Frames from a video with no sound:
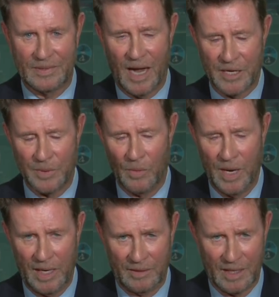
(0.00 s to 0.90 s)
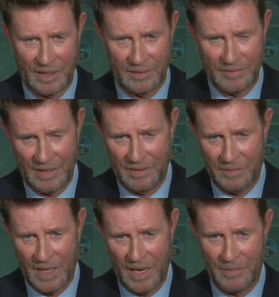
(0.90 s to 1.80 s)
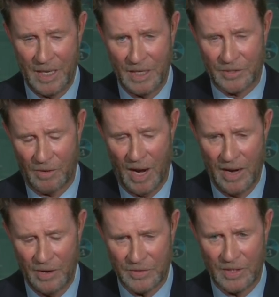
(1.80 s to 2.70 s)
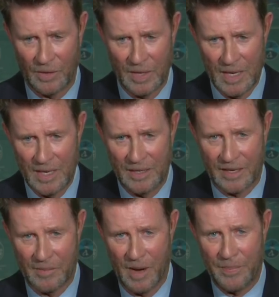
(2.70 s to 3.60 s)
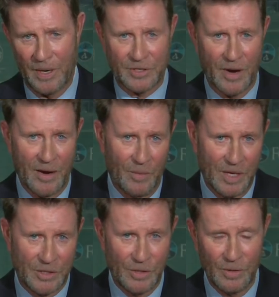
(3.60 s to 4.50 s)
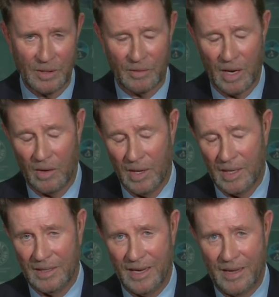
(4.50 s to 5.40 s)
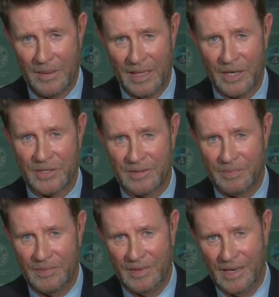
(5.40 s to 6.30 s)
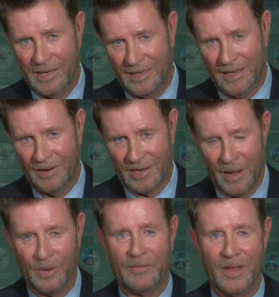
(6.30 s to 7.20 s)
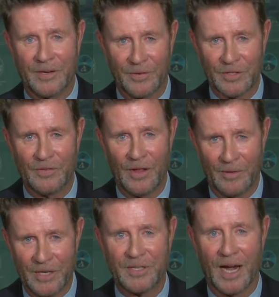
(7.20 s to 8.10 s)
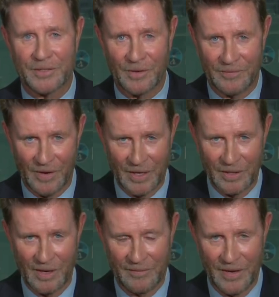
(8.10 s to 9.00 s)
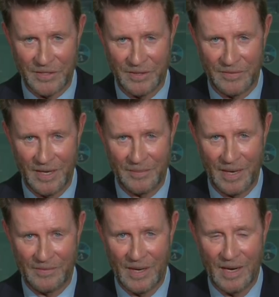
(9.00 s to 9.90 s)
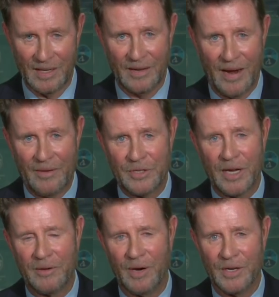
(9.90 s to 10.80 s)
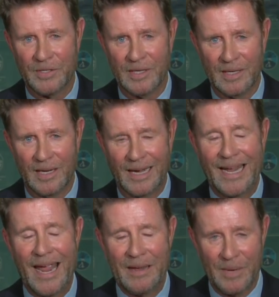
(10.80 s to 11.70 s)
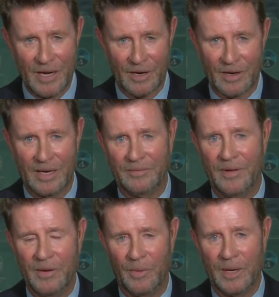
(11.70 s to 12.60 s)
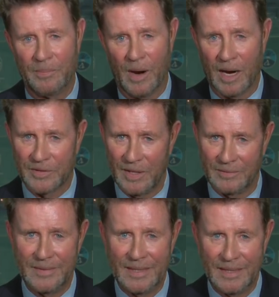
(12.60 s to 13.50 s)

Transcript: Gosman winning and beating Toronto. So you come up here trying to win two in a row. A couple of things. First of all, the Red Sox are a very good offensive team. They've averaged 8 runs a game here at Fenway Park. So